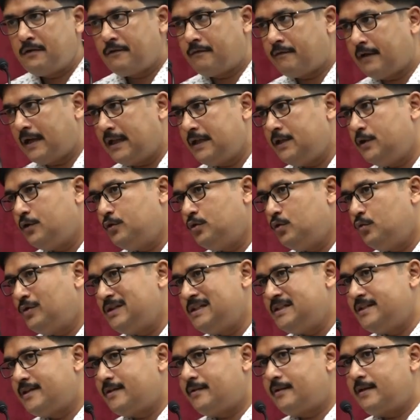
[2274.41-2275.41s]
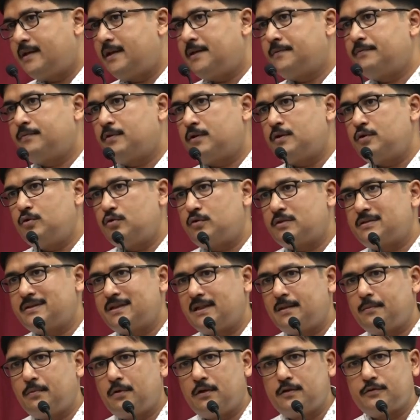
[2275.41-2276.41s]
value you will generate for
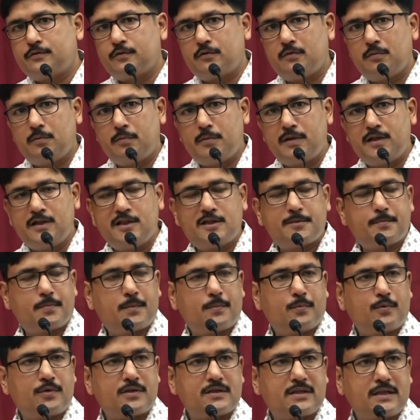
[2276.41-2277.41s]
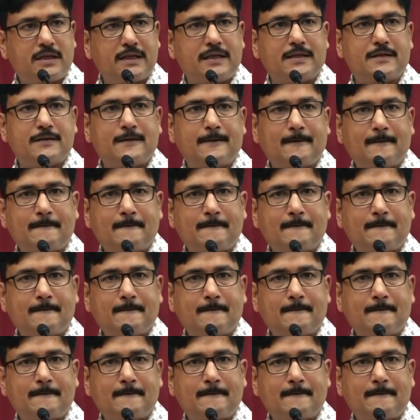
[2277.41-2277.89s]
yourself also will be disproportionate.